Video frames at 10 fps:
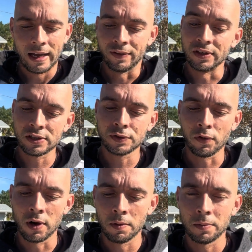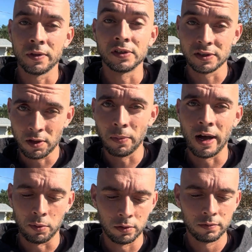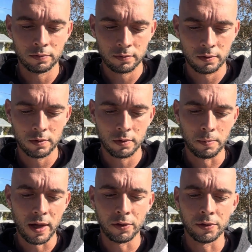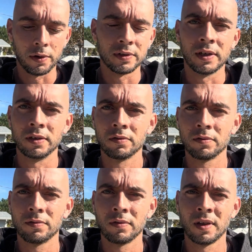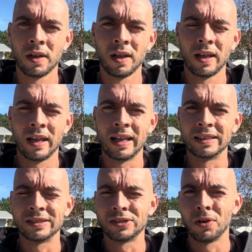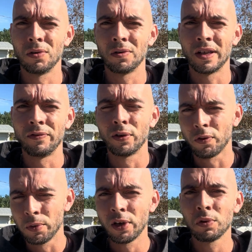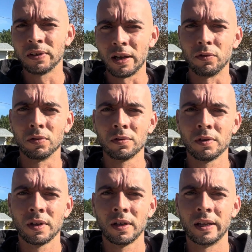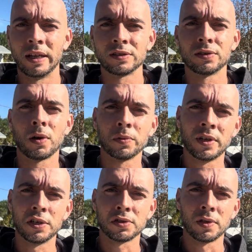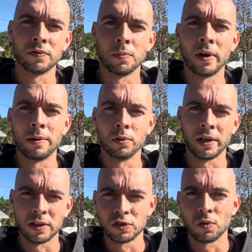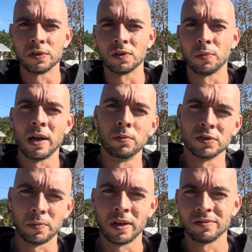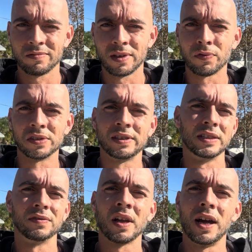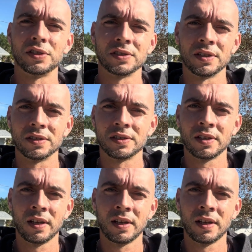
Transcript: And this is in the Bible, Matthew 13. So if you're familiar with Neville, his interpretation of the Bible, like in stories in the Bible, is about different states of consciousness.